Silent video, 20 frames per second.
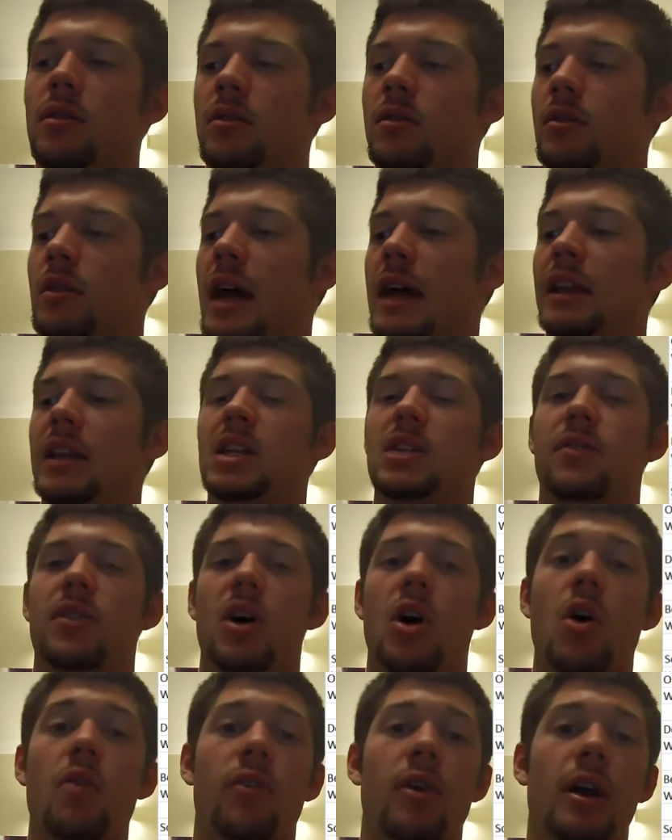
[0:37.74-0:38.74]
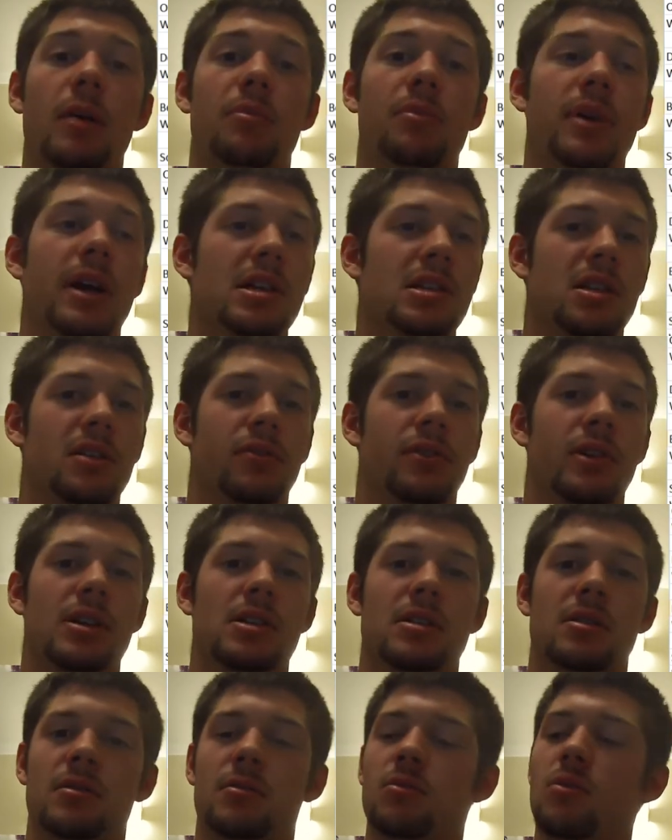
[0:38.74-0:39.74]
at least for the overhead press, the
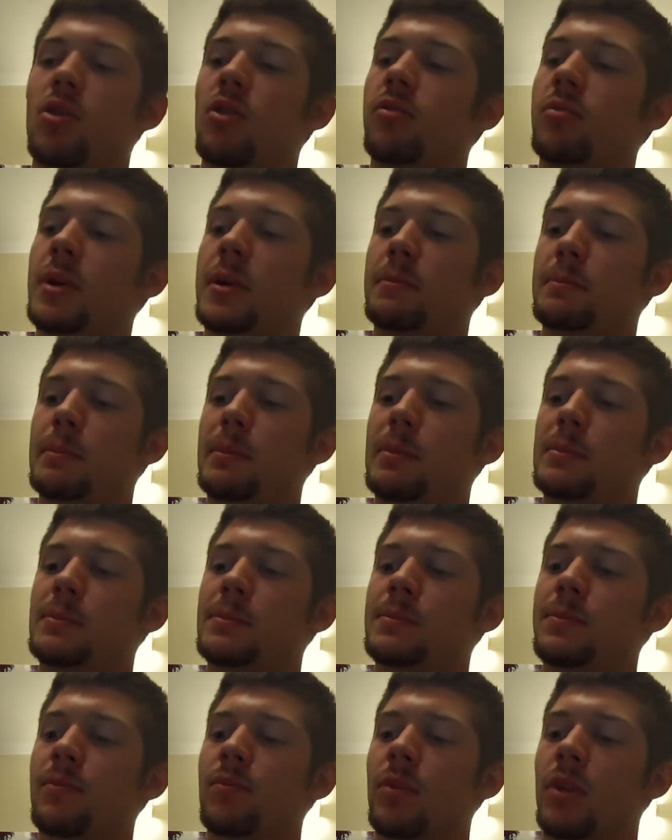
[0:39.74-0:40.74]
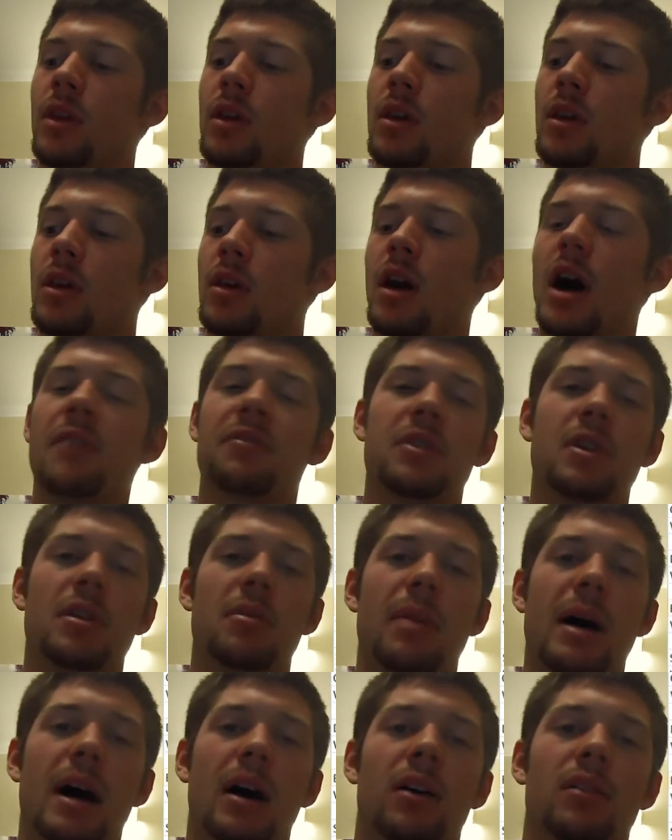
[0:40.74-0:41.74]
first movement, upped at
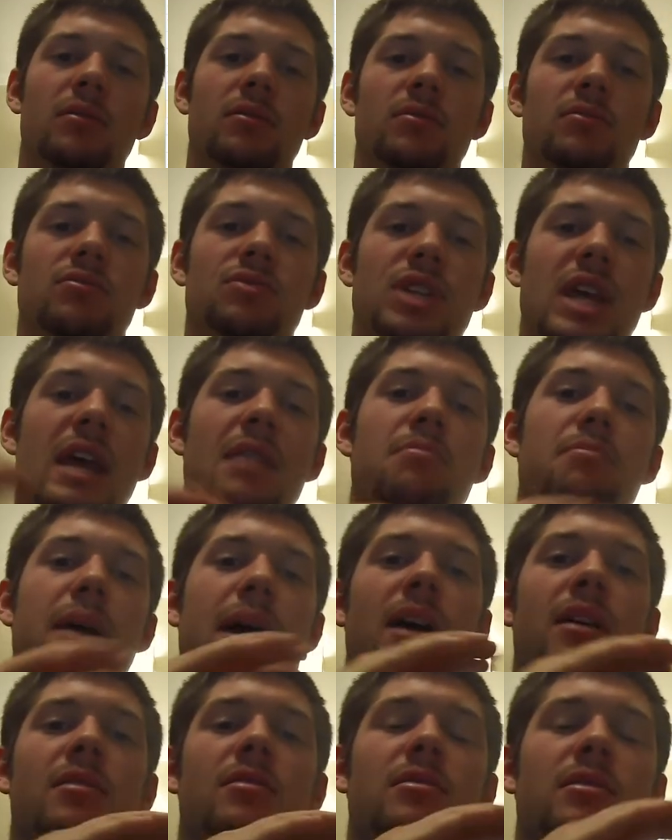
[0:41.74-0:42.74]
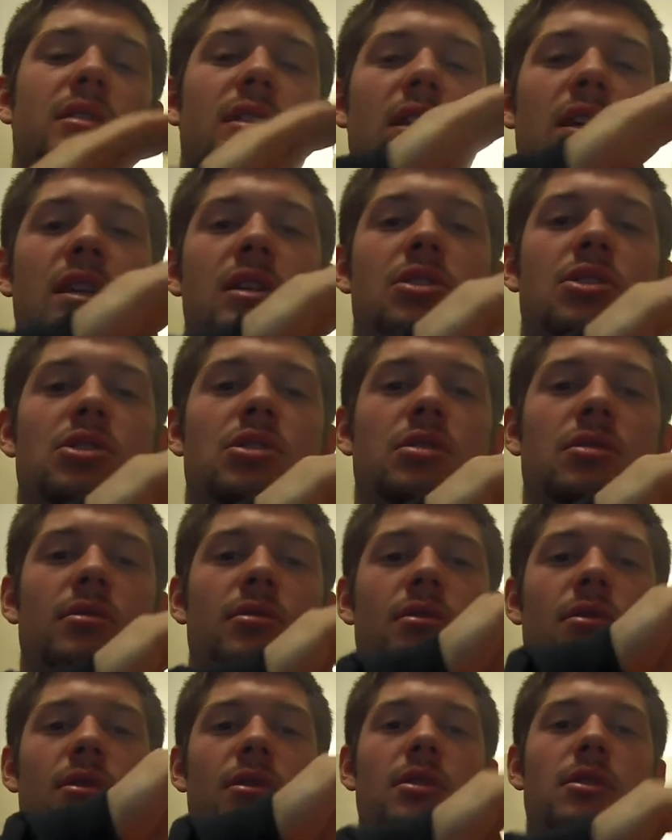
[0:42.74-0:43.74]
about 10 pounds each
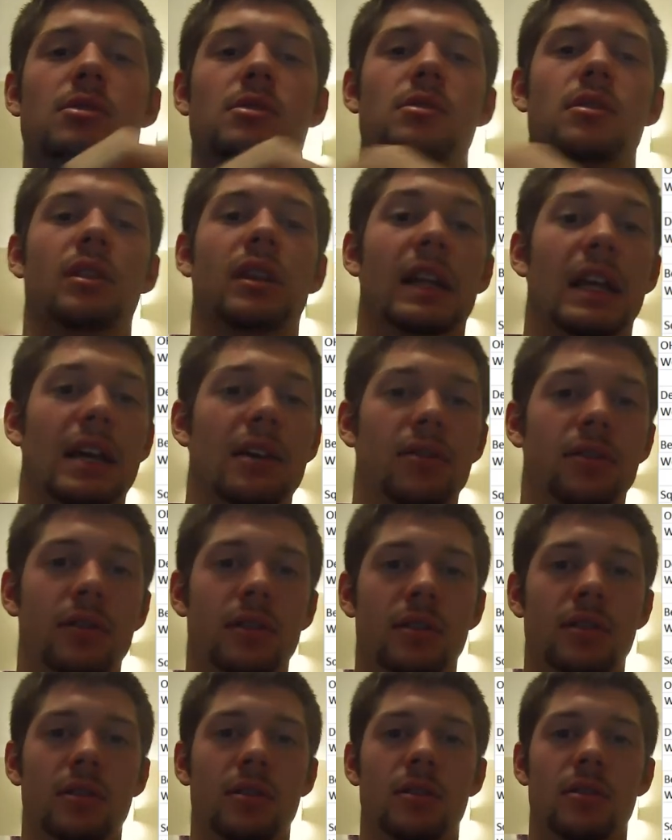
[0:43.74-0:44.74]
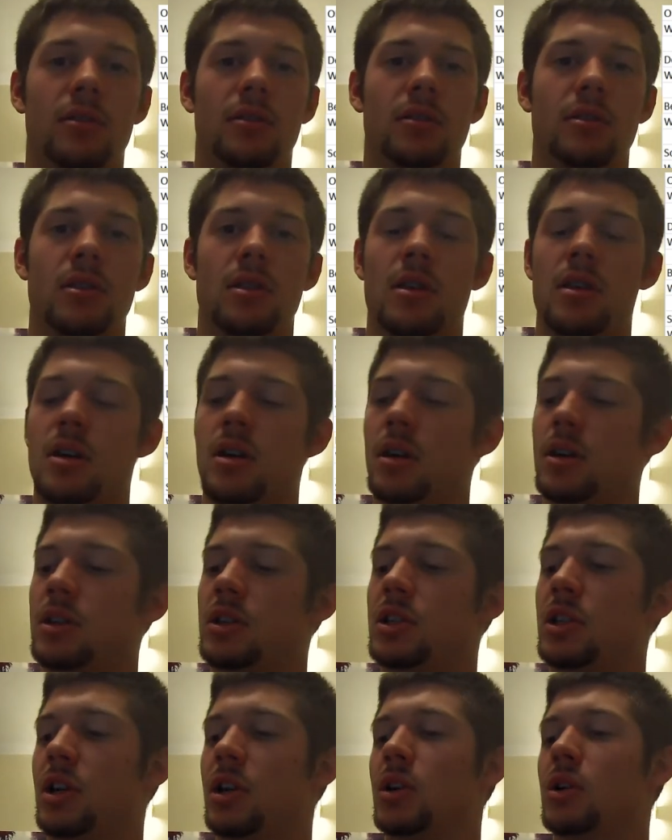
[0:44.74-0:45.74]
lift.
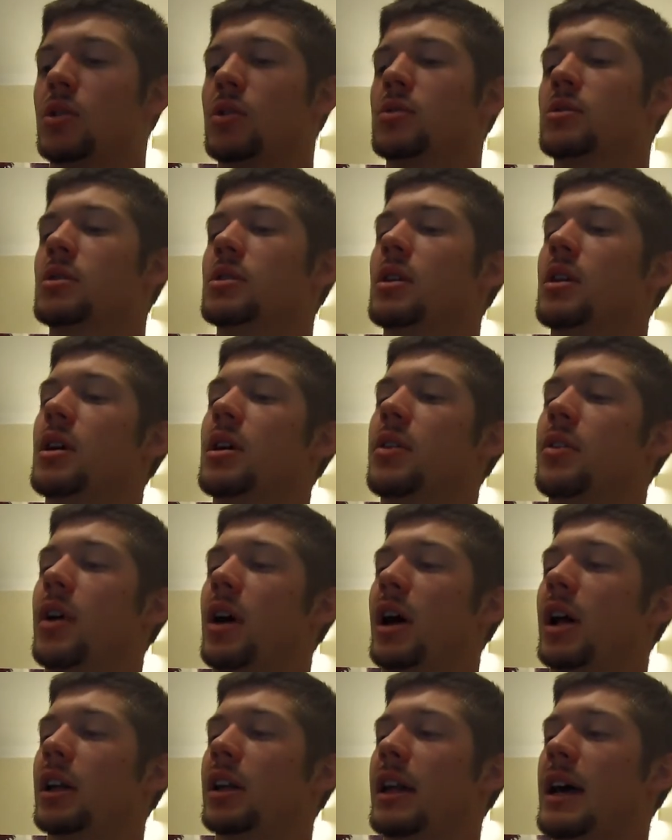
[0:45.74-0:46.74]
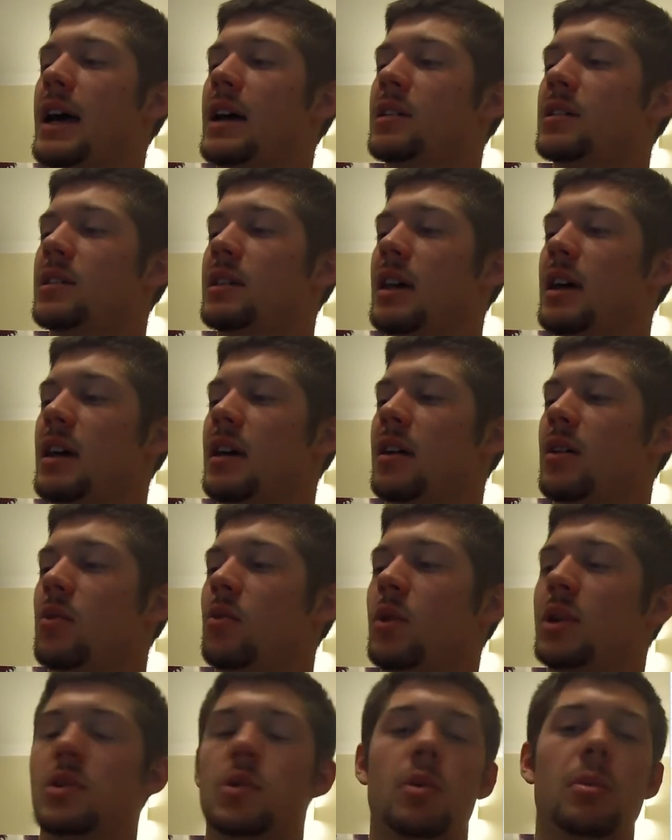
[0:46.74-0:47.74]
So the last set
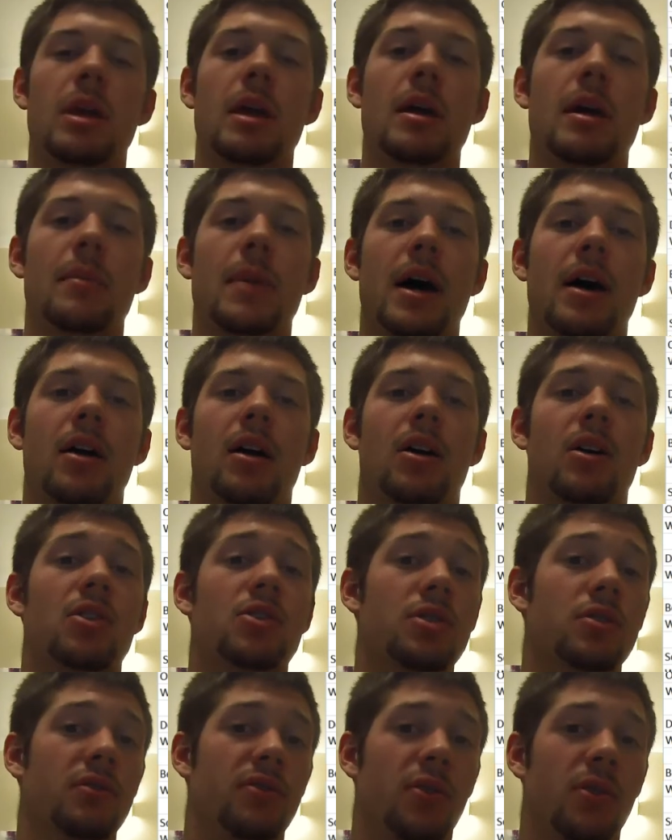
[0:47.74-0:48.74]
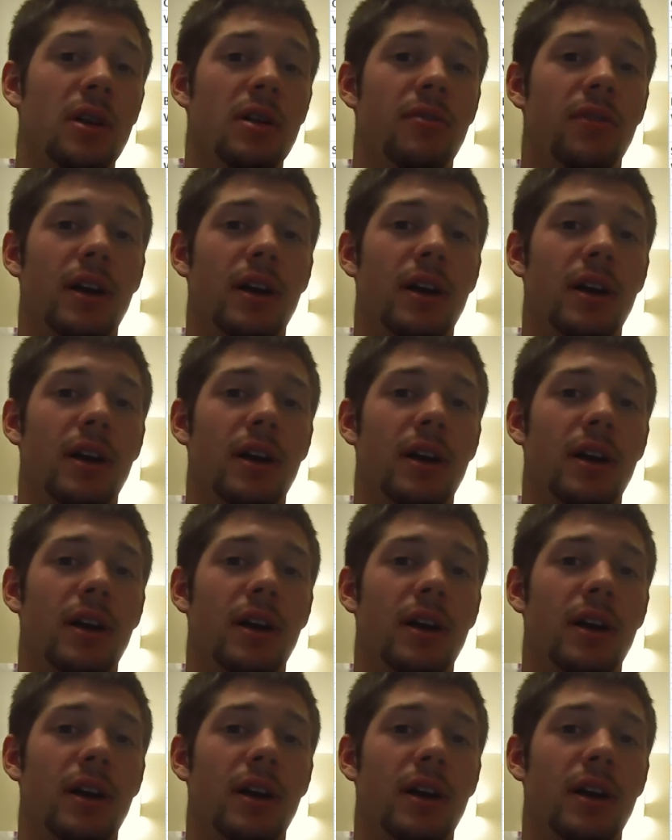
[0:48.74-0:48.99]
went to be about 140